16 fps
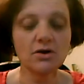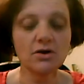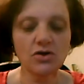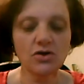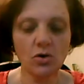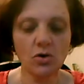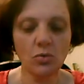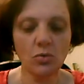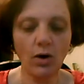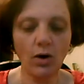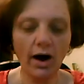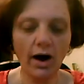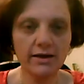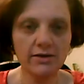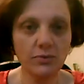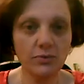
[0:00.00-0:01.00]
So
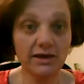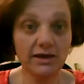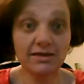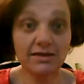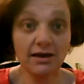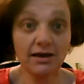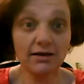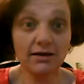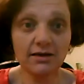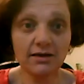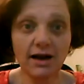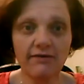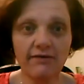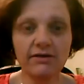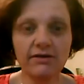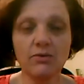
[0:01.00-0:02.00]
why do I think that
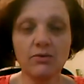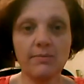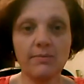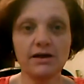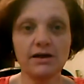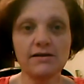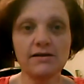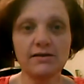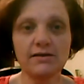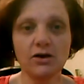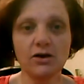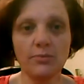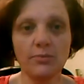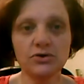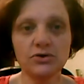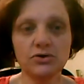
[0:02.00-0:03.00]
having a website is not
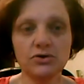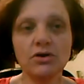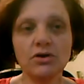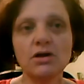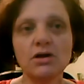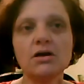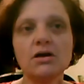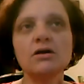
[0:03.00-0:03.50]
optional?